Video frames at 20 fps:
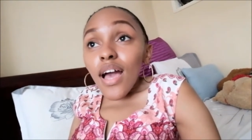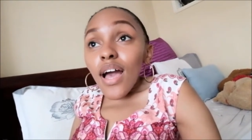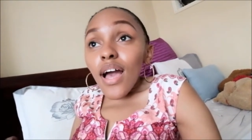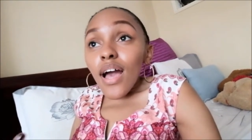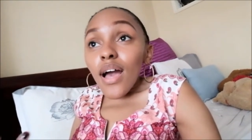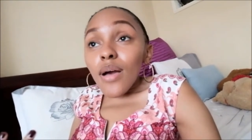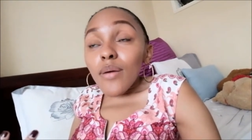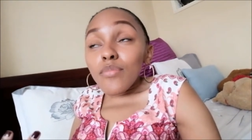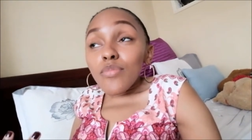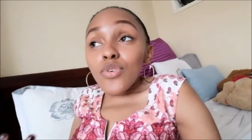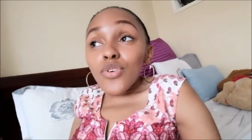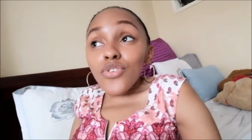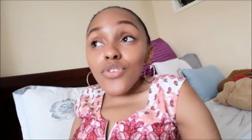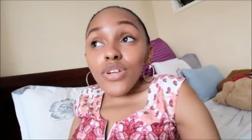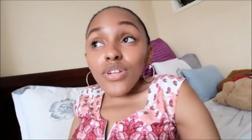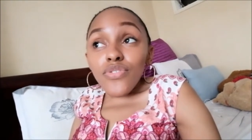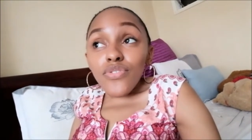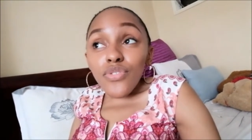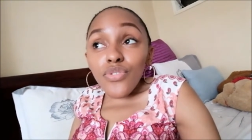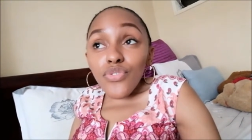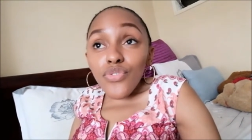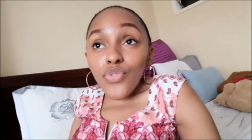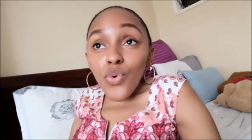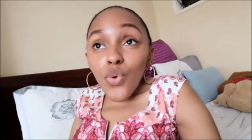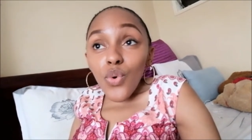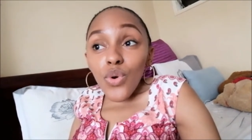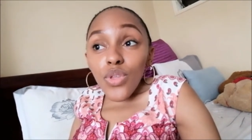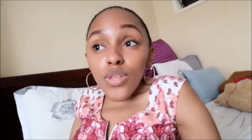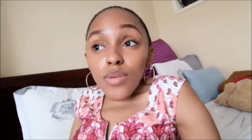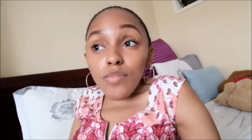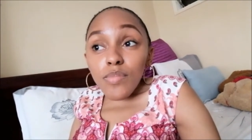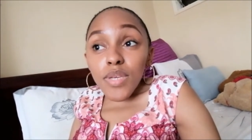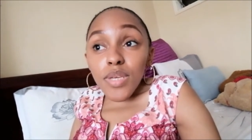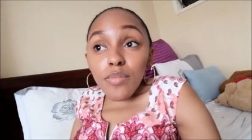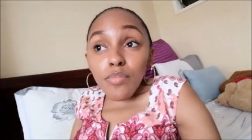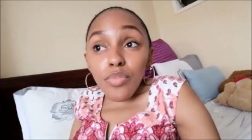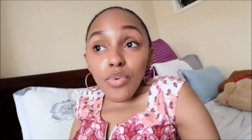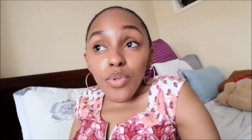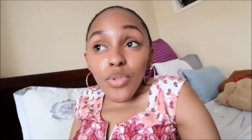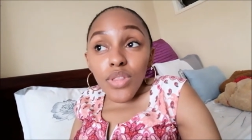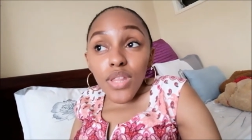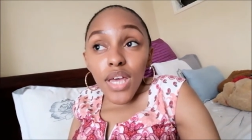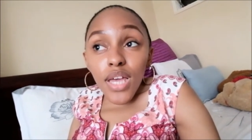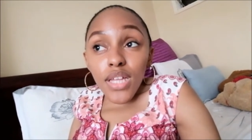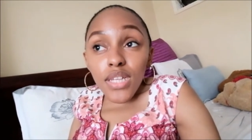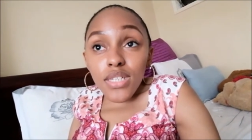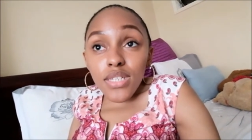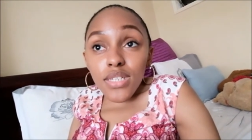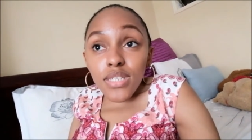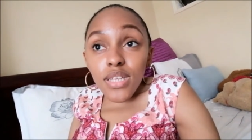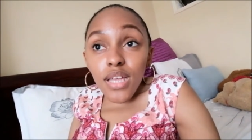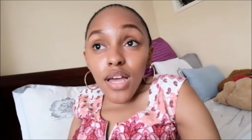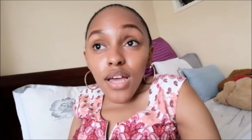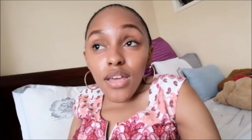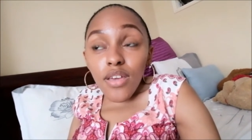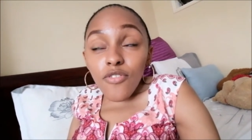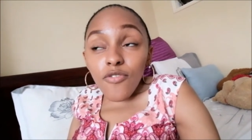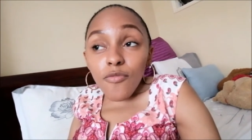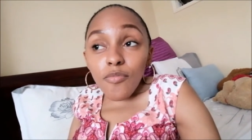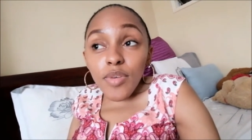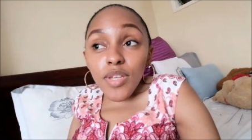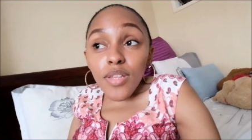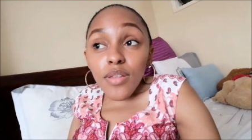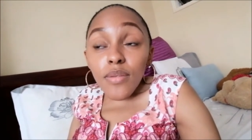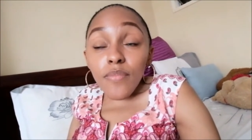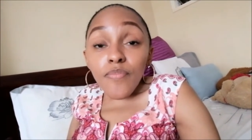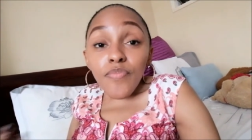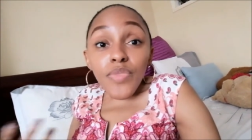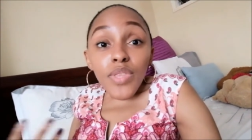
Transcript: I'm grateful for the people that I've been